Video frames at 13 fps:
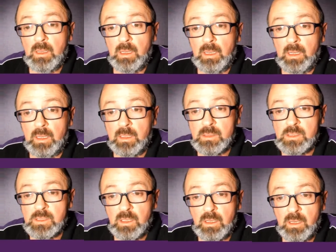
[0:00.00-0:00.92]
Uh,
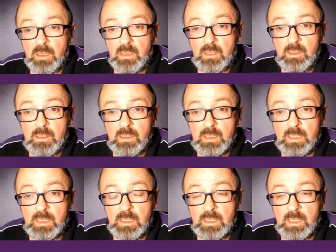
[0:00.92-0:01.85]
so,
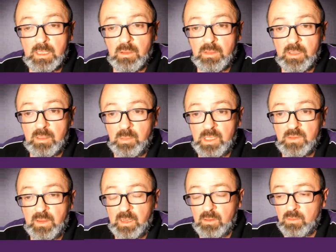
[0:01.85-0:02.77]
uh, yeah, I think the
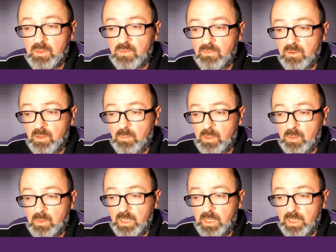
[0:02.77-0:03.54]
mint's handled this very well.